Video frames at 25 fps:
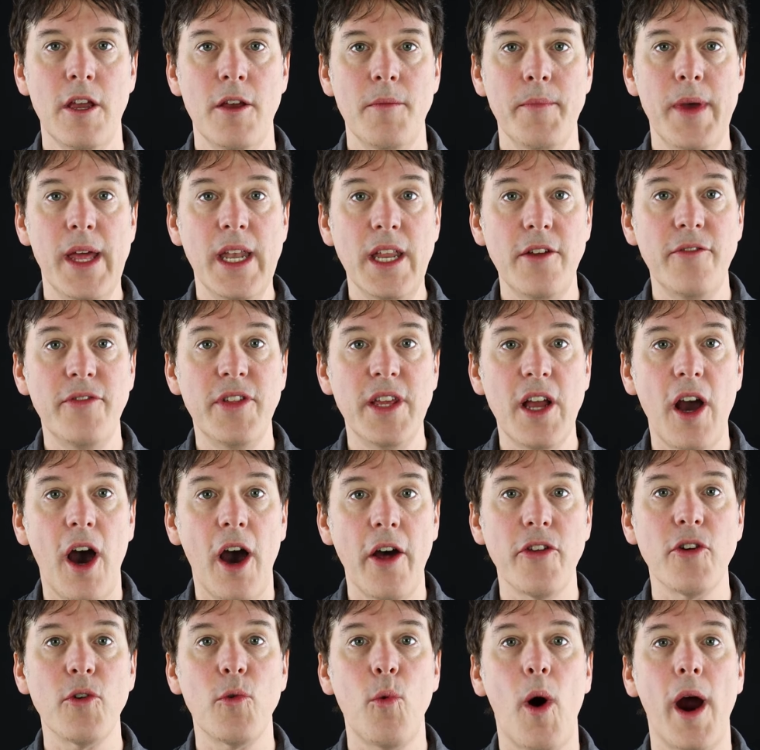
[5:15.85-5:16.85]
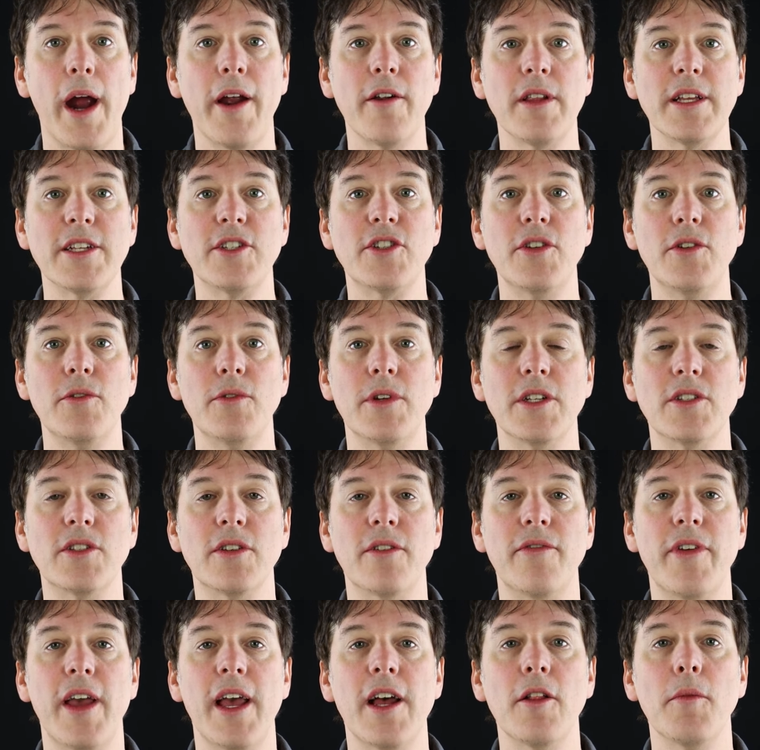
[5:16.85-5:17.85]
Many of the other wireless units
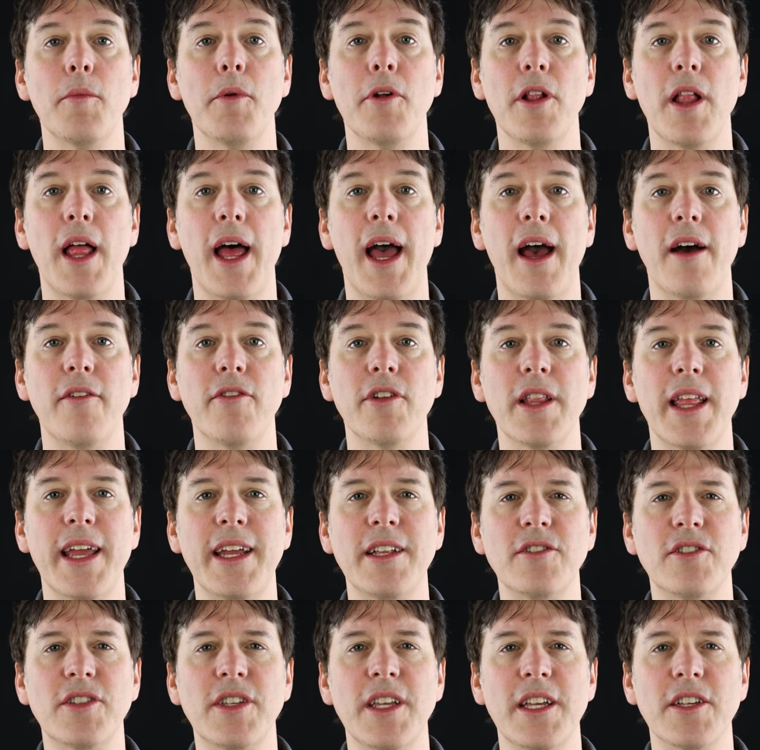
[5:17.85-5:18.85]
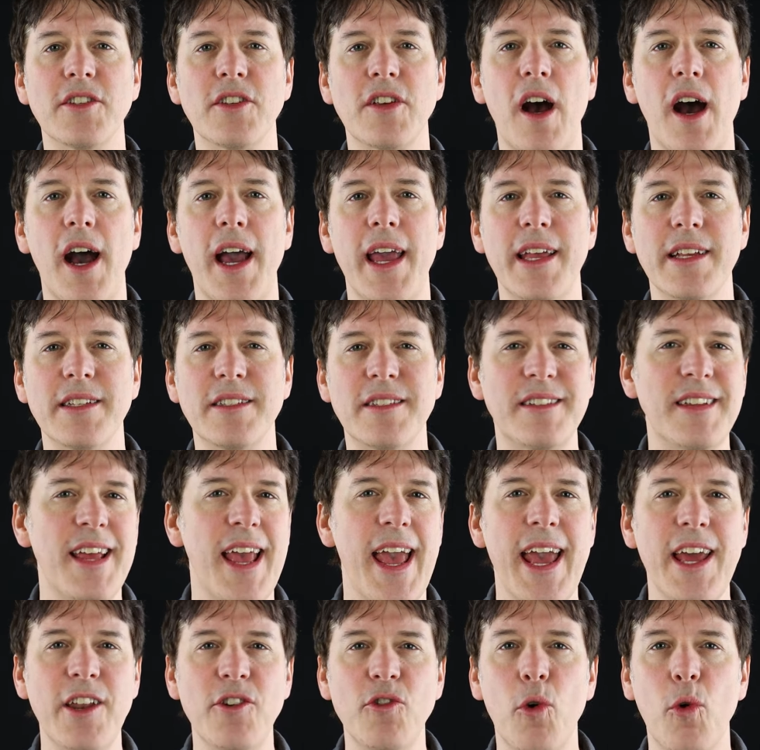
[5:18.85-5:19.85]
available have a latency as high as
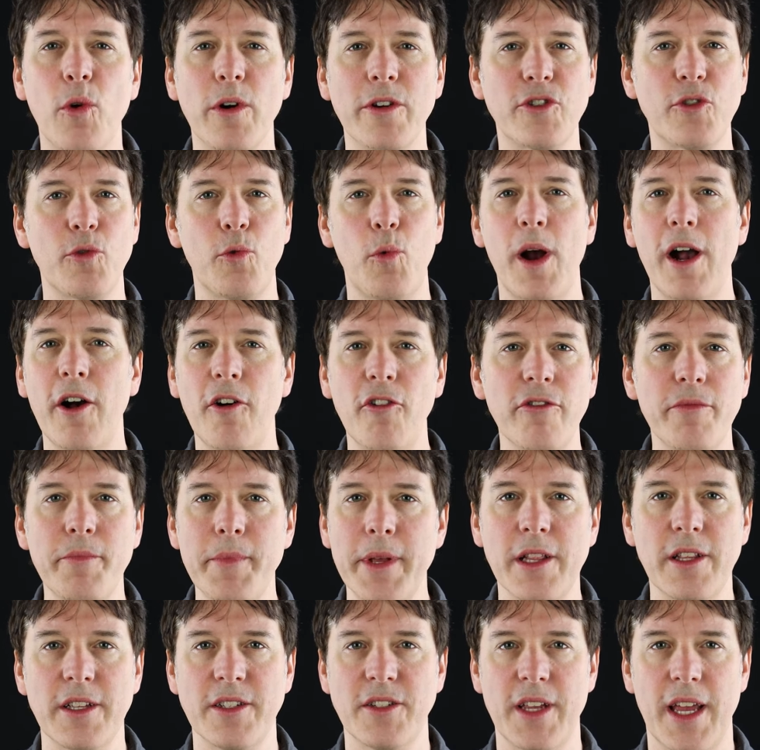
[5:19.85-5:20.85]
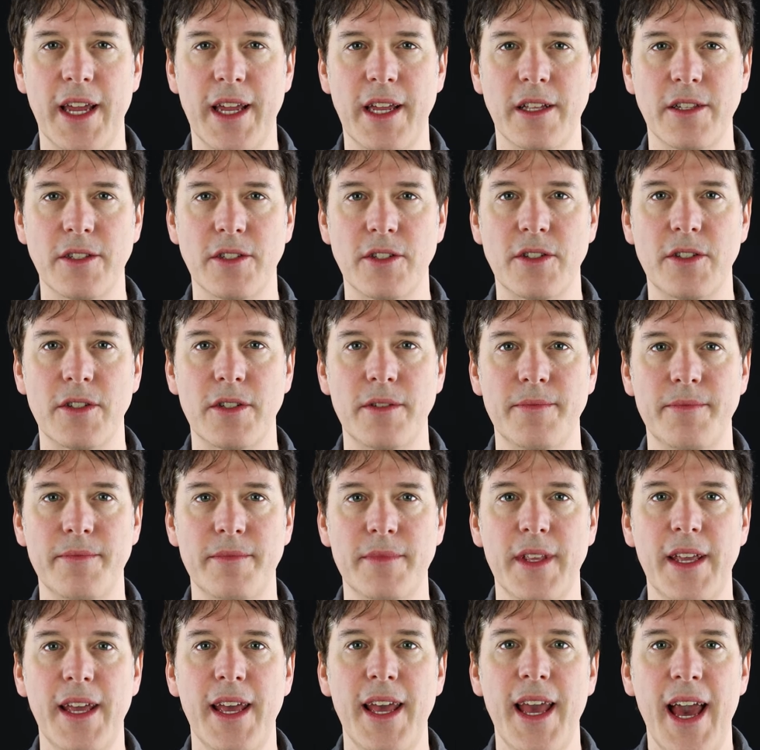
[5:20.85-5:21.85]
10 or 12 milliseconds.
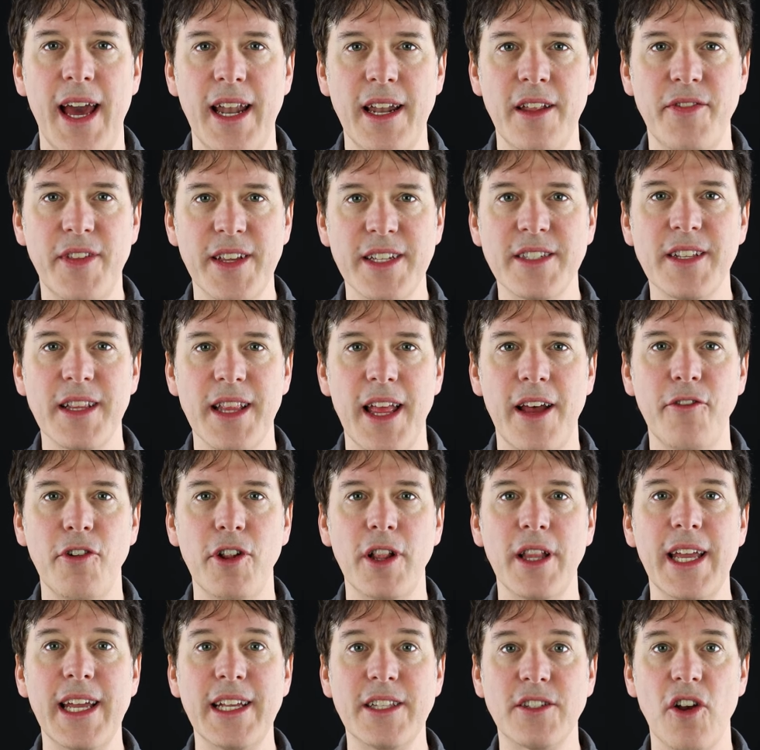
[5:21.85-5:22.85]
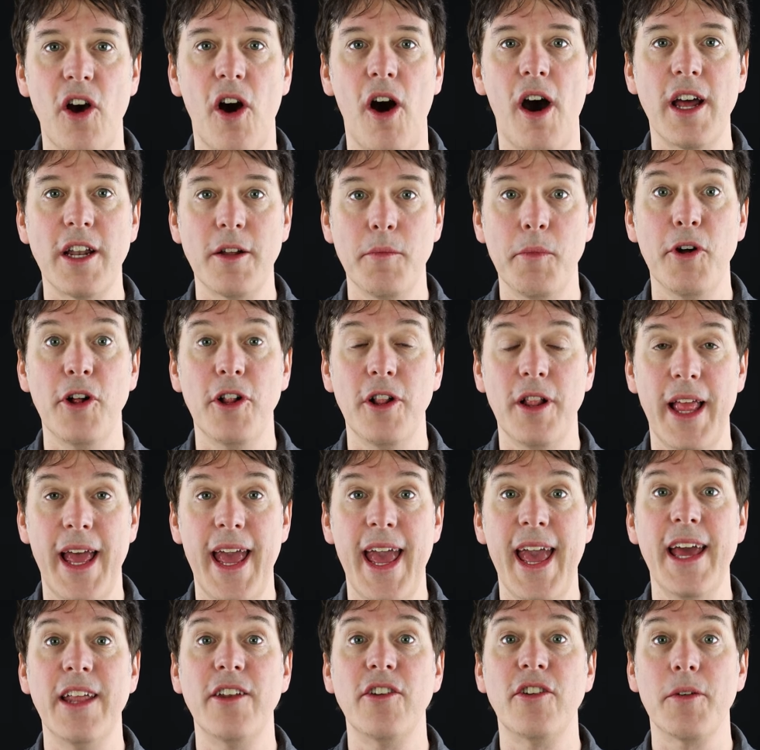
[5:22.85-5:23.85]
And at this level, it's audible
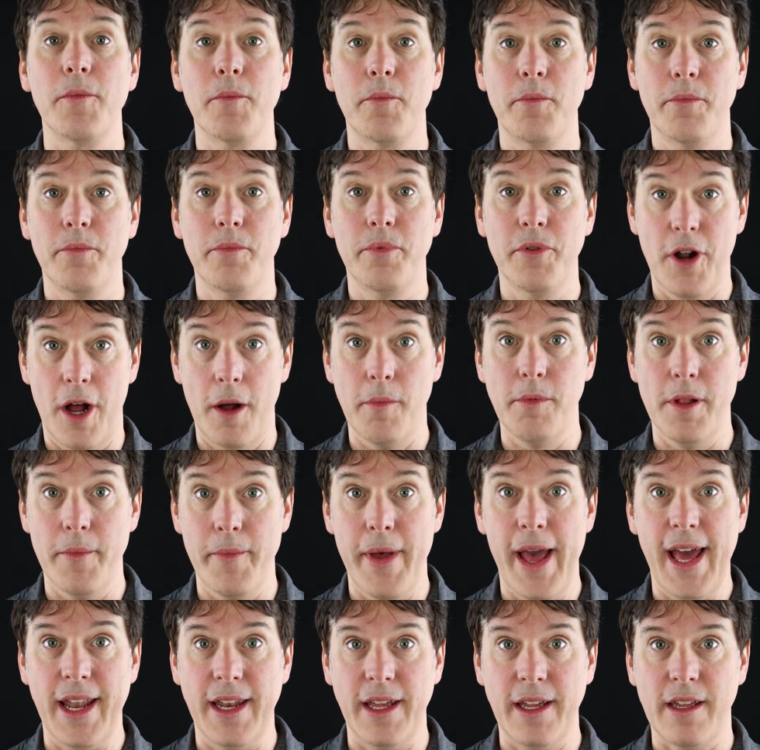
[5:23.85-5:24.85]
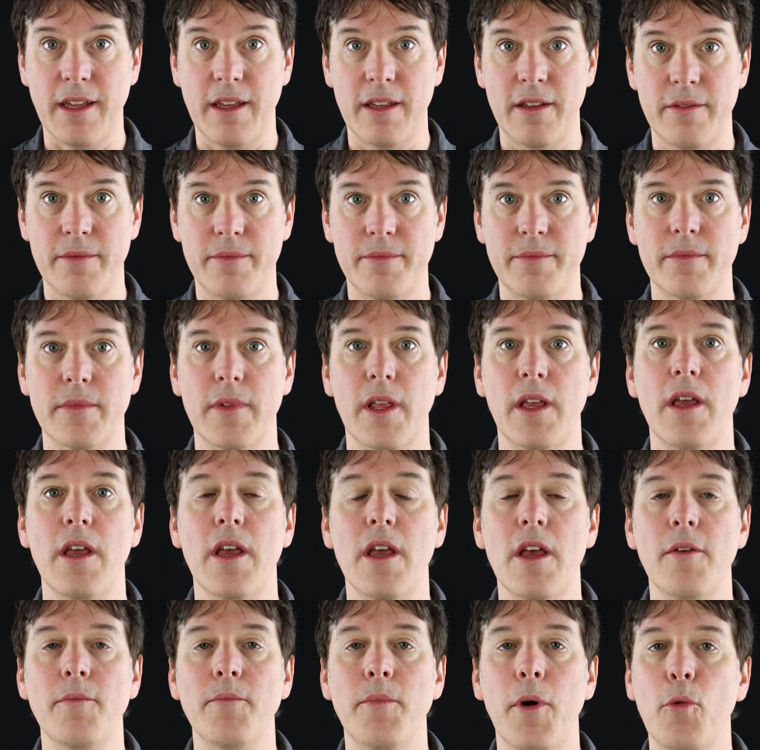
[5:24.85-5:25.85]
and problematic.
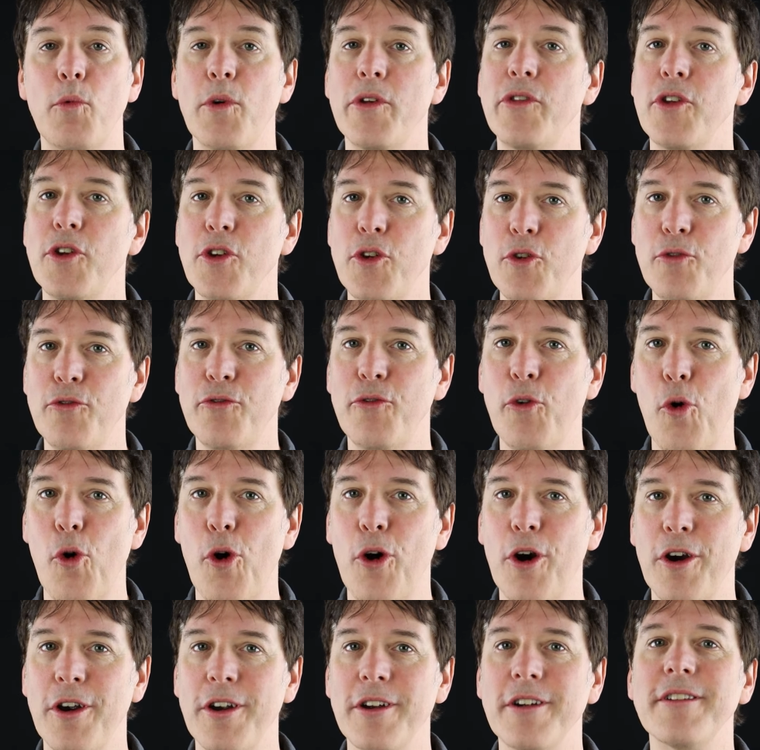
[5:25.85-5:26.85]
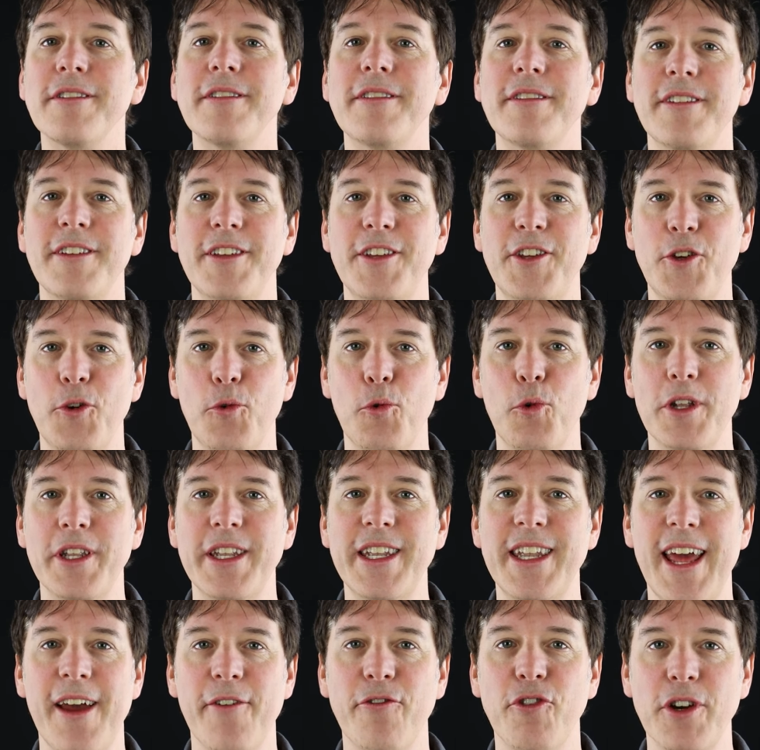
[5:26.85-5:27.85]
But with the U4, you will
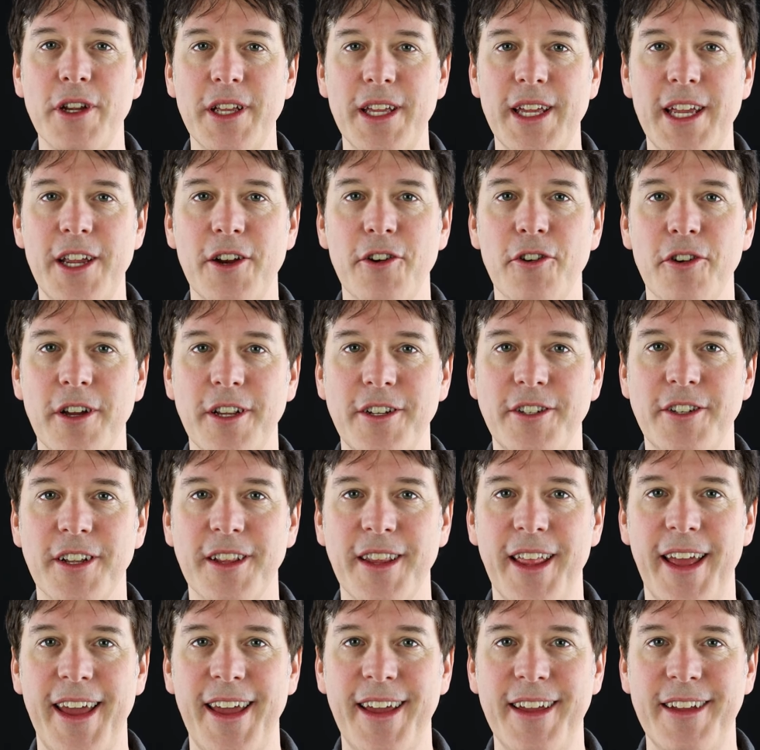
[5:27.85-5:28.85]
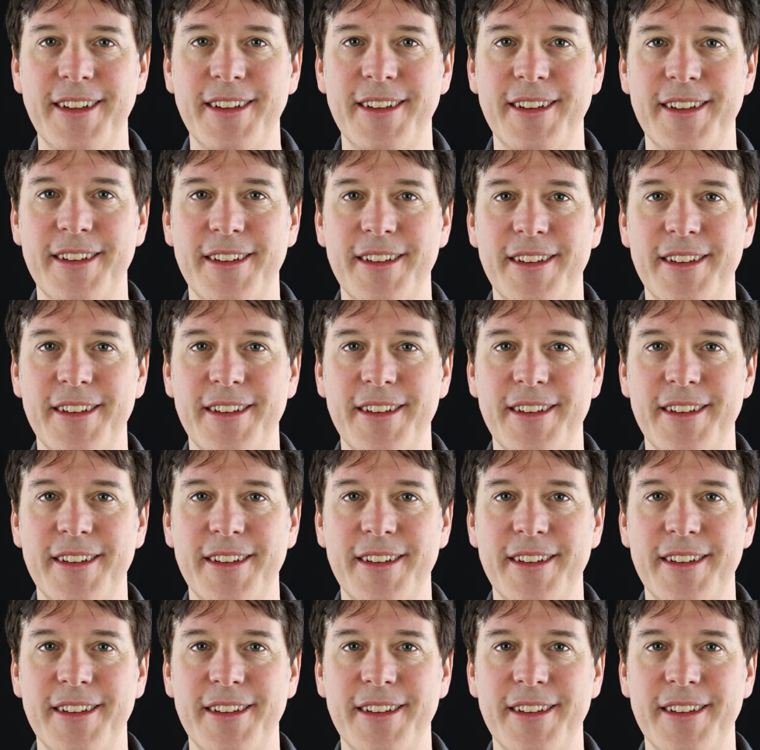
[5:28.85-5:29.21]
never hear a delay.